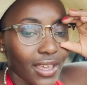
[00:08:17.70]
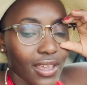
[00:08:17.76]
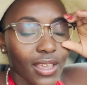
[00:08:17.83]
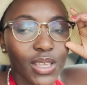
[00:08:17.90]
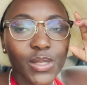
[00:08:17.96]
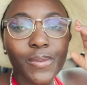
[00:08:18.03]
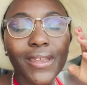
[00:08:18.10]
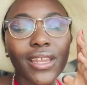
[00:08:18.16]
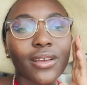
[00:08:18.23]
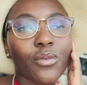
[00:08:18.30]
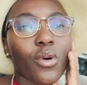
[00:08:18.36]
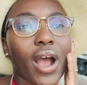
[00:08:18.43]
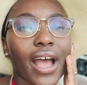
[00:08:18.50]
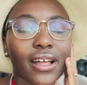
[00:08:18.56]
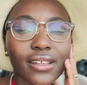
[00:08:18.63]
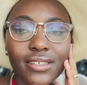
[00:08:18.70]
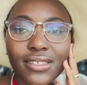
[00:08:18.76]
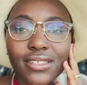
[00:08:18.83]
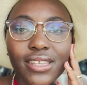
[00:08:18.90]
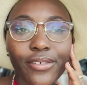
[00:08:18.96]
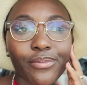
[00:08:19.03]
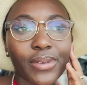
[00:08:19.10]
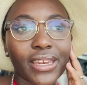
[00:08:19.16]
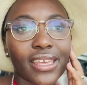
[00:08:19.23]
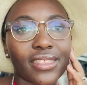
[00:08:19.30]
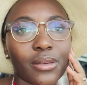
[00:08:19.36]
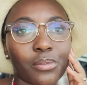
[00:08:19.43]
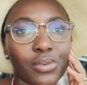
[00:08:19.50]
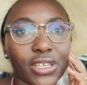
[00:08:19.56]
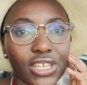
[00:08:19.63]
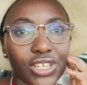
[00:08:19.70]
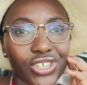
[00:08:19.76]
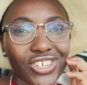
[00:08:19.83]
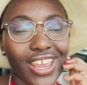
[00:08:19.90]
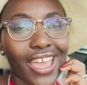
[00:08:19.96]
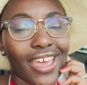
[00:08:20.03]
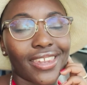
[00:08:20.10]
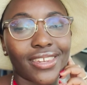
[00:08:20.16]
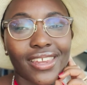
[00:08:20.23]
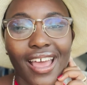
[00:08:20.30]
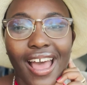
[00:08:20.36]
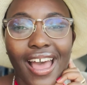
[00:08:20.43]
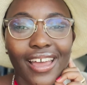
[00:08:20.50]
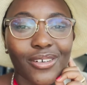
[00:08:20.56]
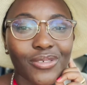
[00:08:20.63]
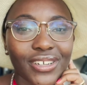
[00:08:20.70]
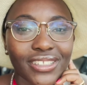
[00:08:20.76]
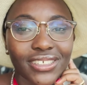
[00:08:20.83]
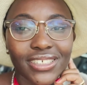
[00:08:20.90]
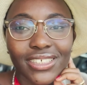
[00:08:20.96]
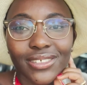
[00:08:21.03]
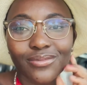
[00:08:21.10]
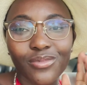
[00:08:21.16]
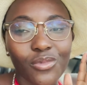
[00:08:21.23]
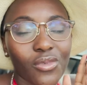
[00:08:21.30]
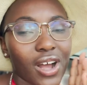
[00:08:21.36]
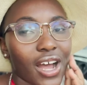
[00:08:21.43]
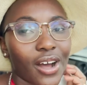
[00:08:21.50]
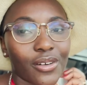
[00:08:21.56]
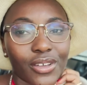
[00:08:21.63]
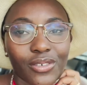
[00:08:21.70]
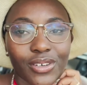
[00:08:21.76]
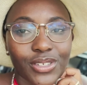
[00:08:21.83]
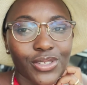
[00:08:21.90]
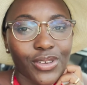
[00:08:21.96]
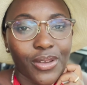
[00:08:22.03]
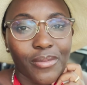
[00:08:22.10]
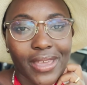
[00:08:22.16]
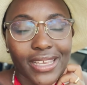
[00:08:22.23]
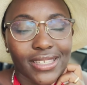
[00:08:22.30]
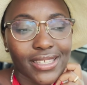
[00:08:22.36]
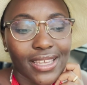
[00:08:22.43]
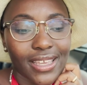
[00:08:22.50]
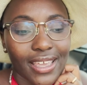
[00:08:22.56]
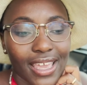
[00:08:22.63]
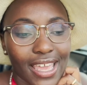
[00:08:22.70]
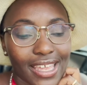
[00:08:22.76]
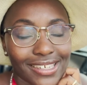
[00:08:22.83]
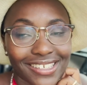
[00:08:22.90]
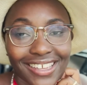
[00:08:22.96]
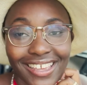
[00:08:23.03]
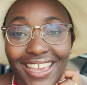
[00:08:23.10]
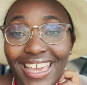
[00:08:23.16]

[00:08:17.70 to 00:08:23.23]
it's been a while since I've been at the beach and I really wow it was so amazing and